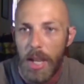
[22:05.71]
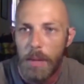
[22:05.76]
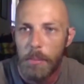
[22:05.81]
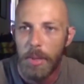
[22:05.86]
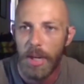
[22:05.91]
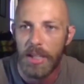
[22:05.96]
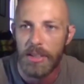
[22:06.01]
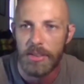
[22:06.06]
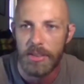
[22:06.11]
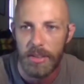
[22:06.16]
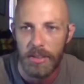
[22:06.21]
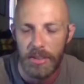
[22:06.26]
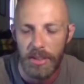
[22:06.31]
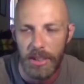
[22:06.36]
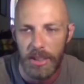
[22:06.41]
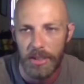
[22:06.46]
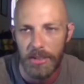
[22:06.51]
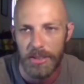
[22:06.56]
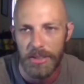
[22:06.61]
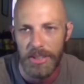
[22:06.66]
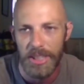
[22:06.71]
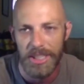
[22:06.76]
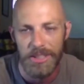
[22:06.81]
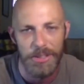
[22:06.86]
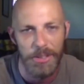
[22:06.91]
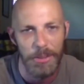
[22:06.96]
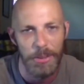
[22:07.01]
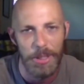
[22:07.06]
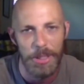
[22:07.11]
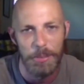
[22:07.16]
But I certainly understand
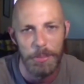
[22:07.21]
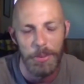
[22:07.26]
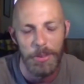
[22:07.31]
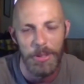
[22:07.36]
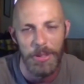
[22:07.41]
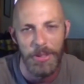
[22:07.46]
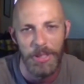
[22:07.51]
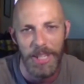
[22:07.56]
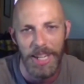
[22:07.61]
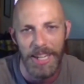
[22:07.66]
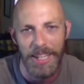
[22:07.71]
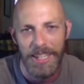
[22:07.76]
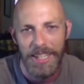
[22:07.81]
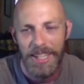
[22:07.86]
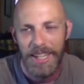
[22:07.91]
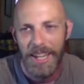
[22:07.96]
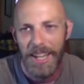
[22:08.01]
Jolene's point on that.